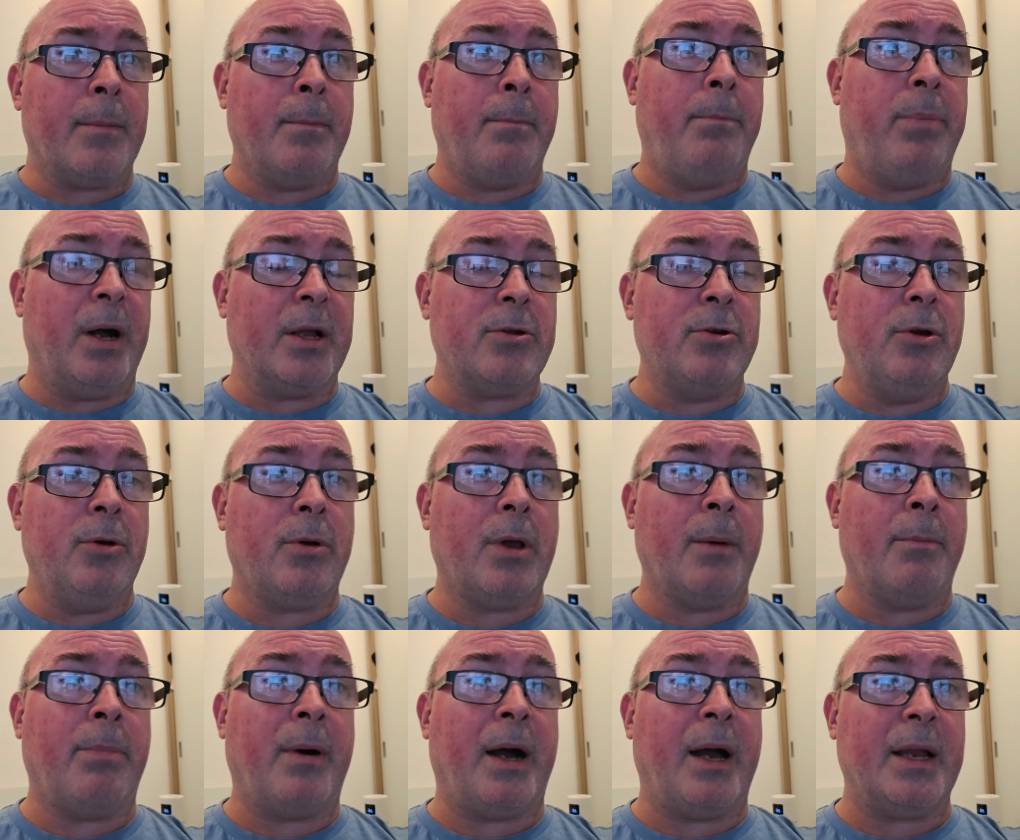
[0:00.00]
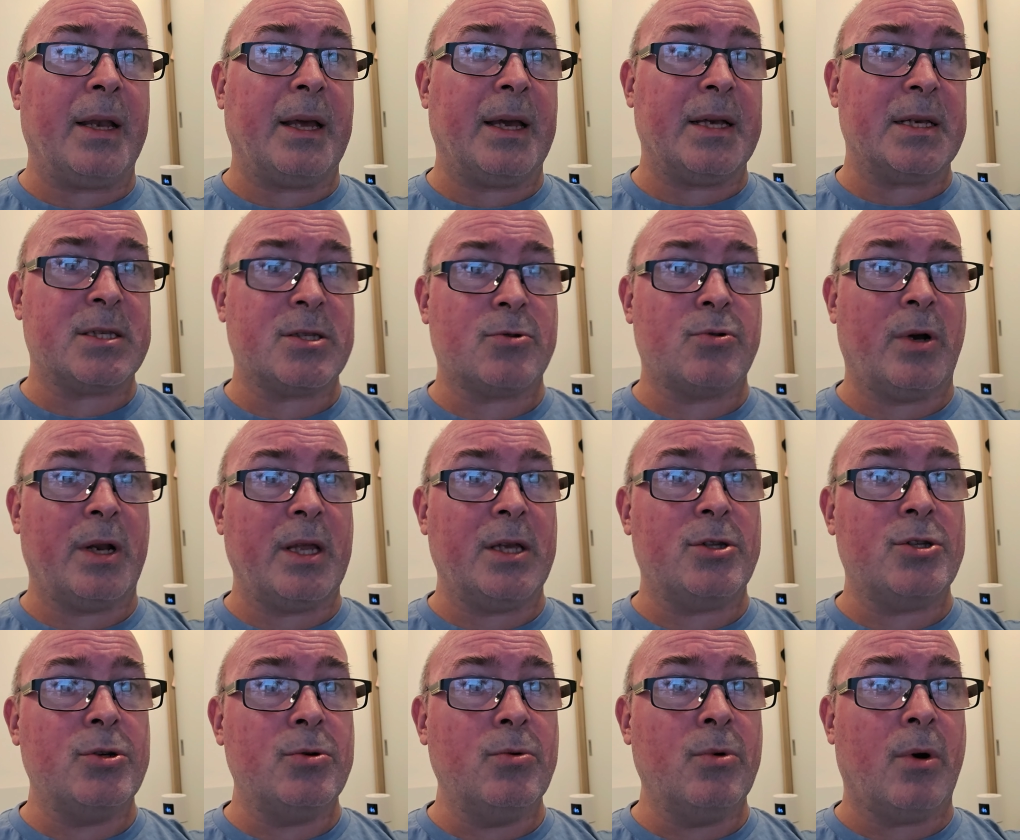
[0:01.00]
but you can buy the
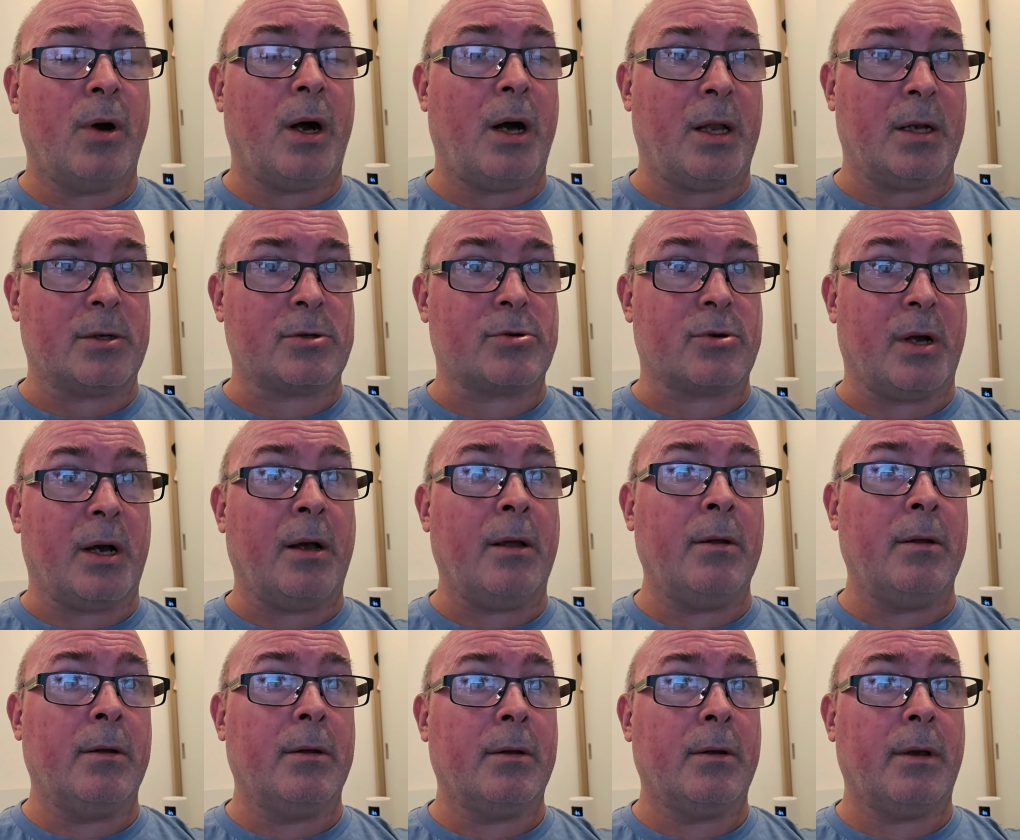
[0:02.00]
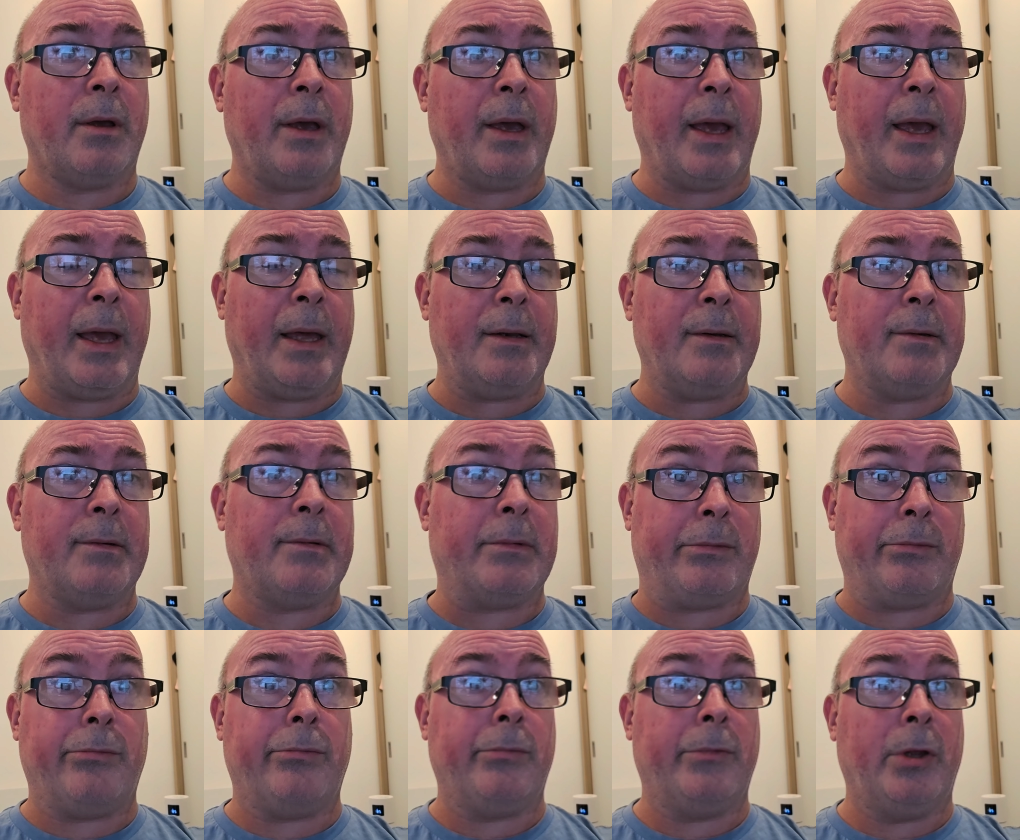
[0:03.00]
S22 Ultra, and
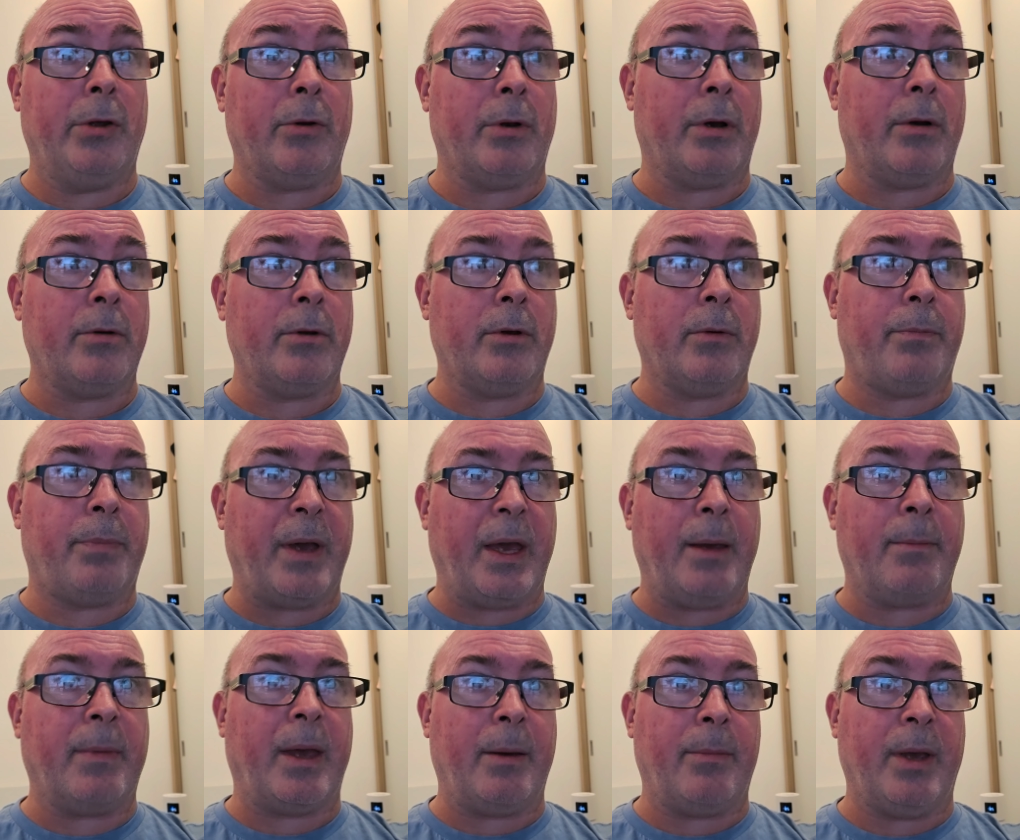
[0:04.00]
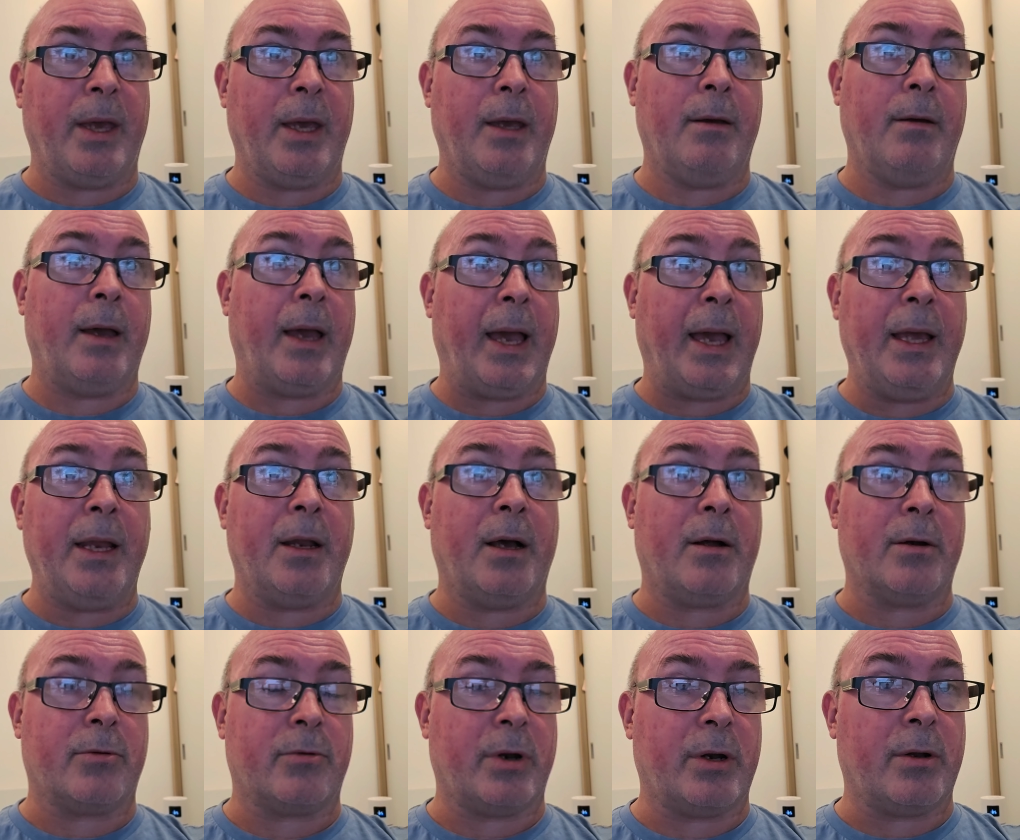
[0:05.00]
you pay maybe
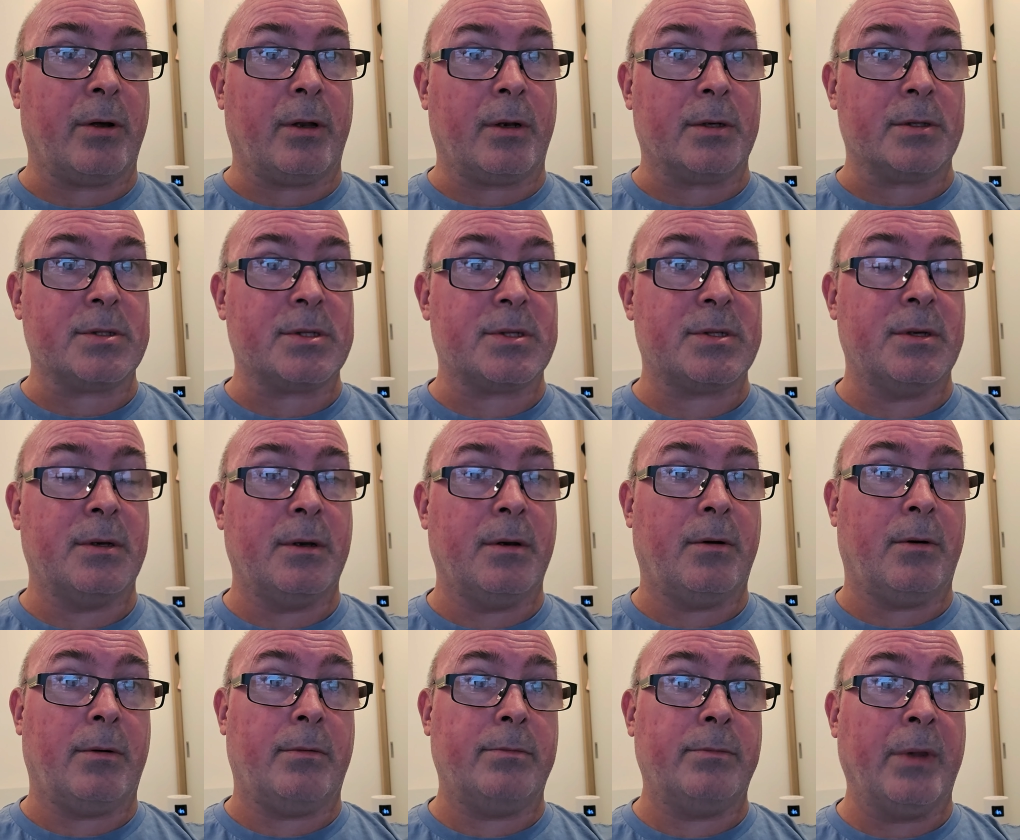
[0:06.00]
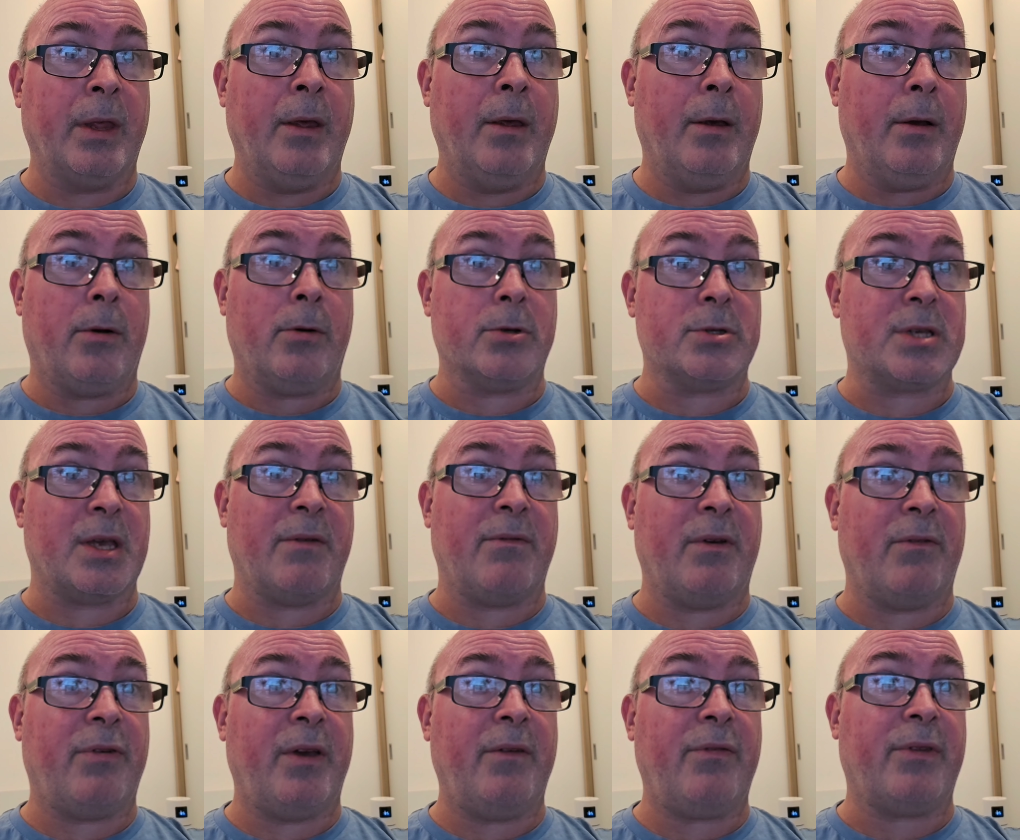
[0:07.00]
$800 or
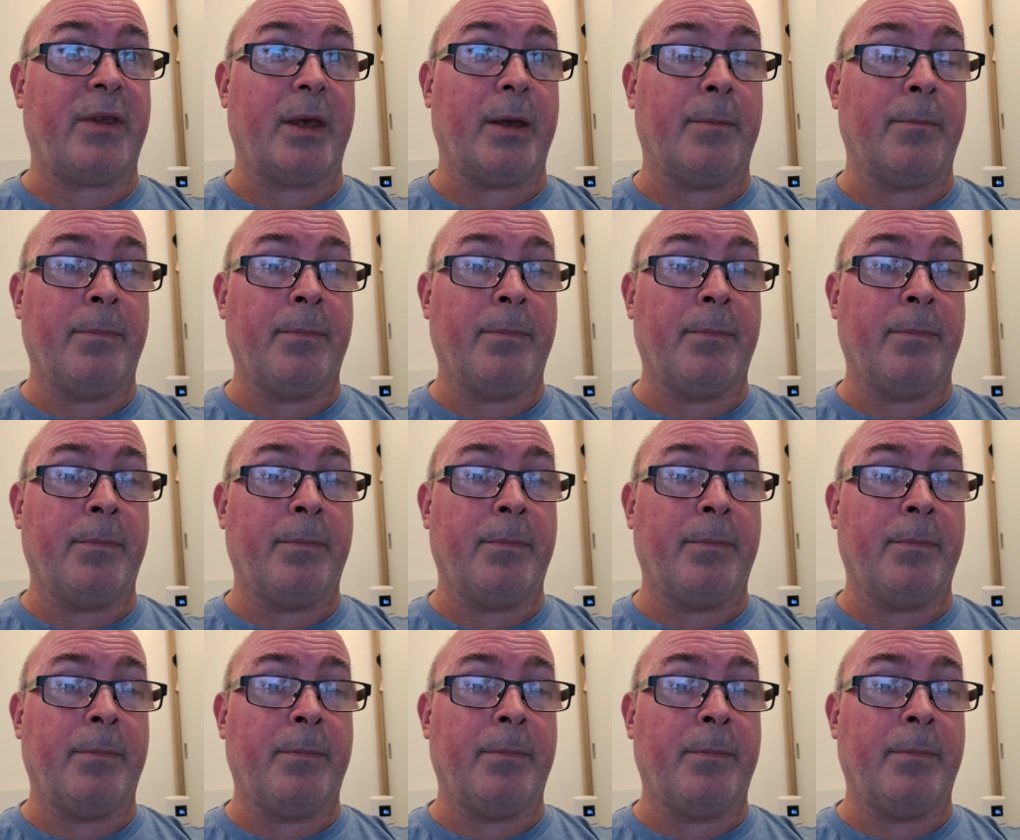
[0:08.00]
$750.